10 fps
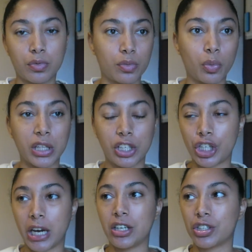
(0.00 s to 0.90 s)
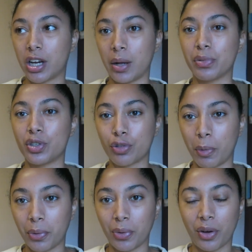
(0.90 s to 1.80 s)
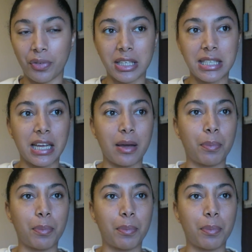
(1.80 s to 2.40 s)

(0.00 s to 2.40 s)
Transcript: With change comes trouble, obviously,